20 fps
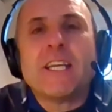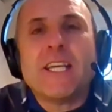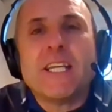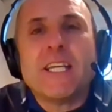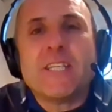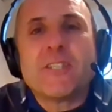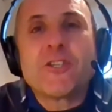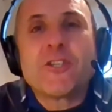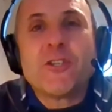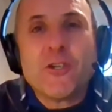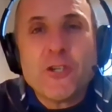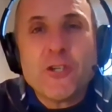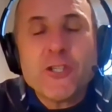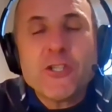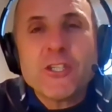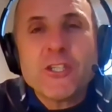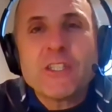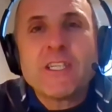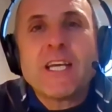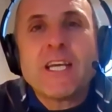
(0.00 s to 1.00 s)
is
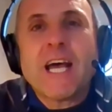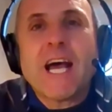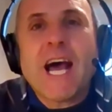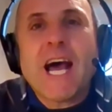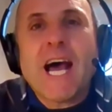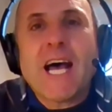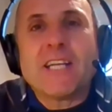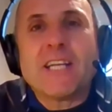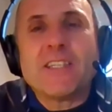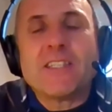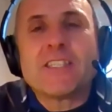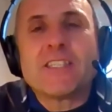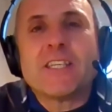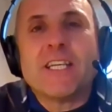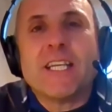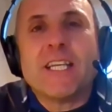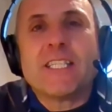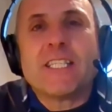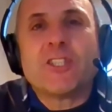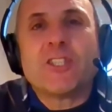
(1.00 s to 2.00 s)
good and
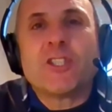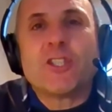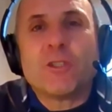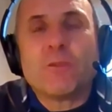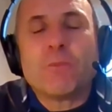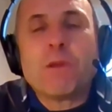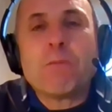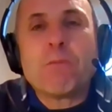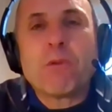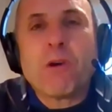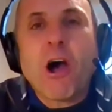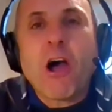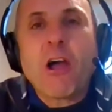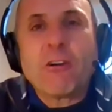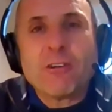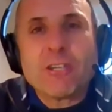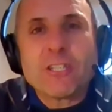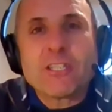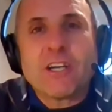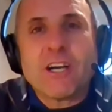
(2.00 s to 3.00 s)
it should be
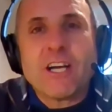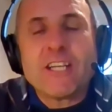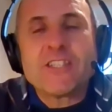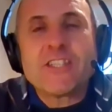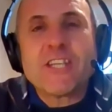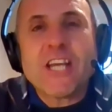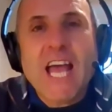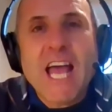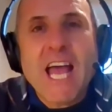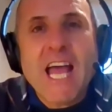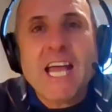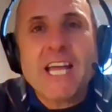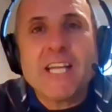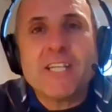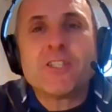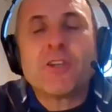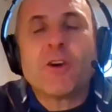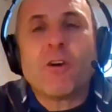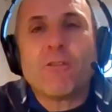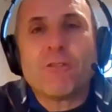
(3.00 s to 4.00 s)
prioritized
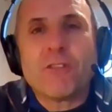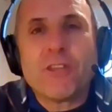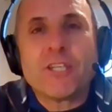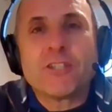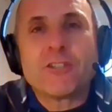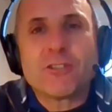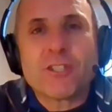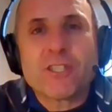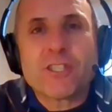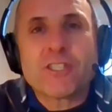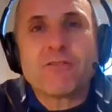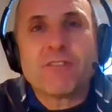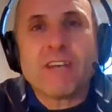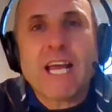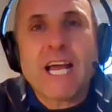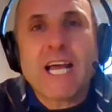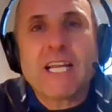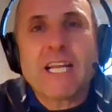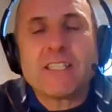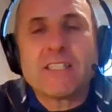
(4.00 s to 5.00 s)
ahead of the interests of
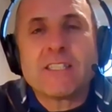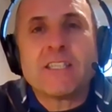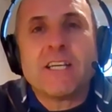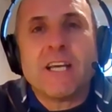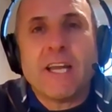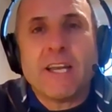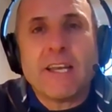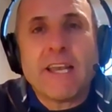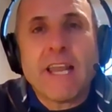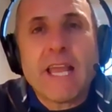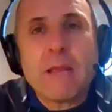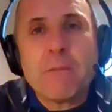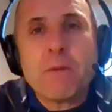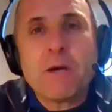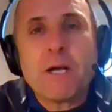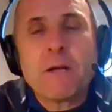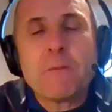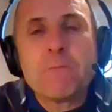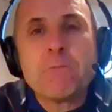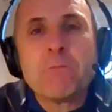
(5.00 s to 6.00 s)
land and
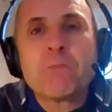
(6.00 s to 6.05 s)
labor.